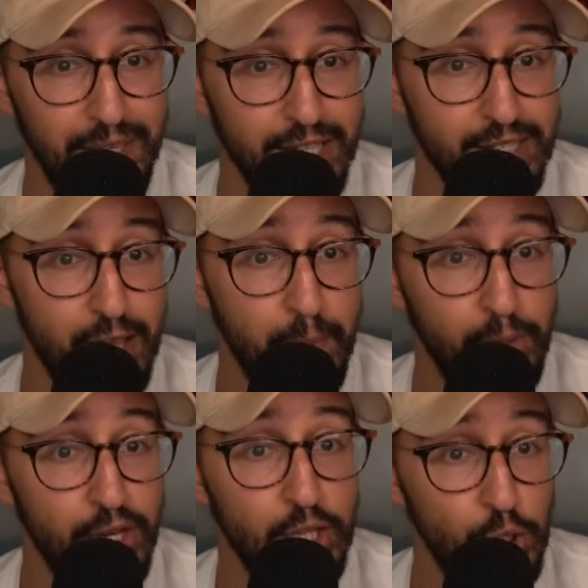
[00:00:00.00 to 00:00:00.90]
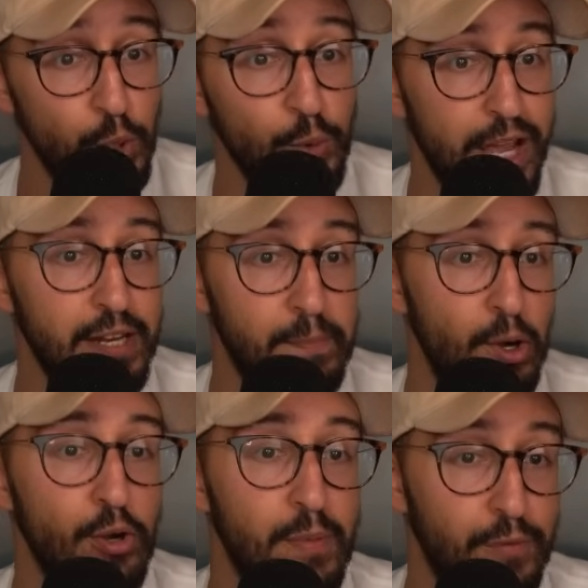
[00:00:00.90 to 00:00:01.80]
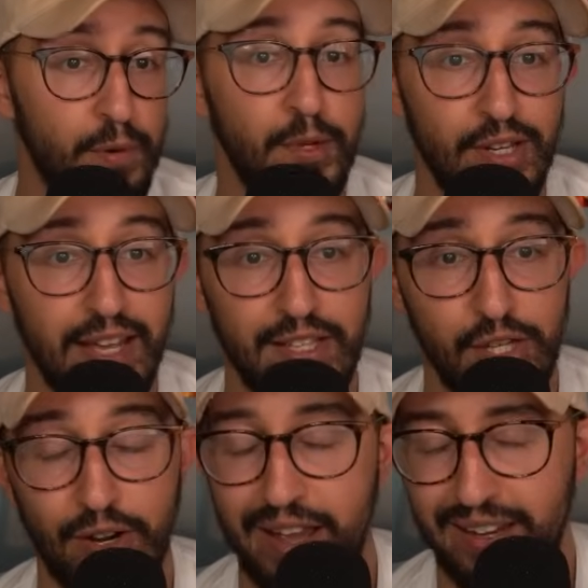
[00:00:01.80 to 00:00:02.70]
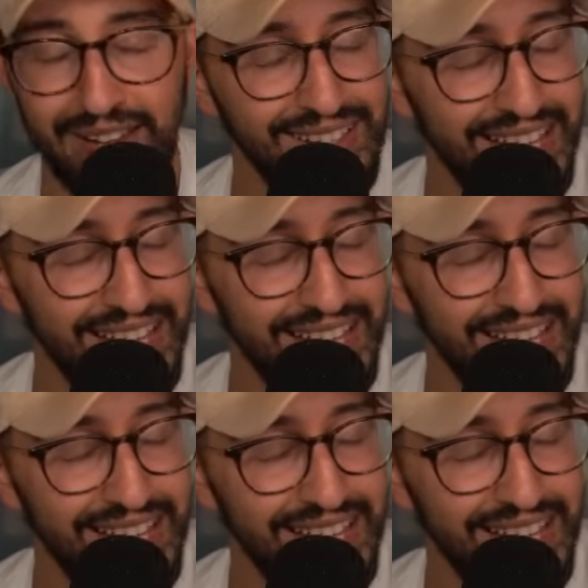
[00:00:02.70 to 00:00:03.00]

because putting 2 random Pokemon from your deck into your hand,